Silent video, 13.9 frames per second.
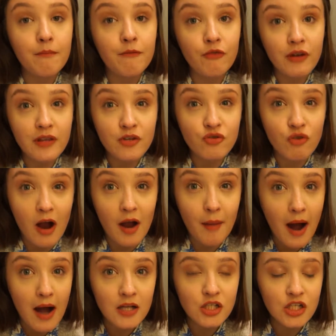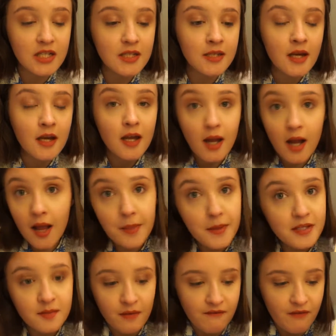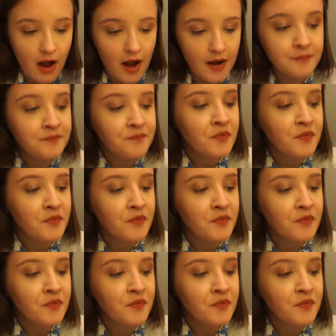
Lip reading: really dry patches, and this has been fine.